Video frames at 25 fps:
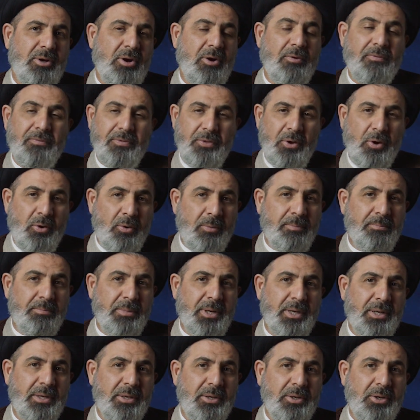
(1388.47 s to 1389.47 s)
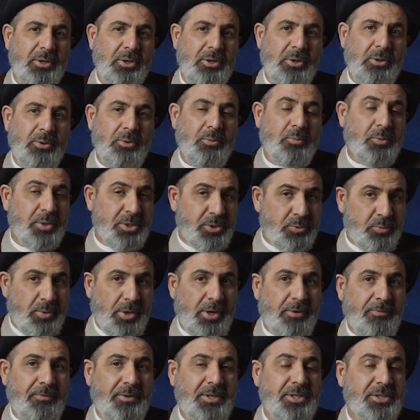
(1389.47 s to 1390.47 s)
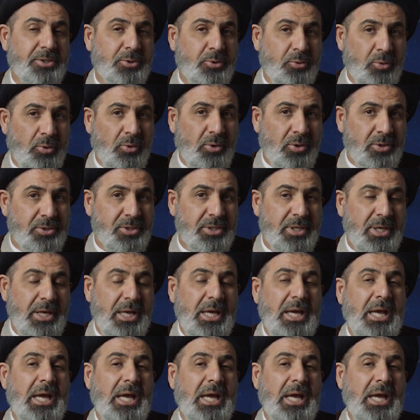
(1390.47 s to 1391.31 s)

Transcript: of the Ummah was one of his goals,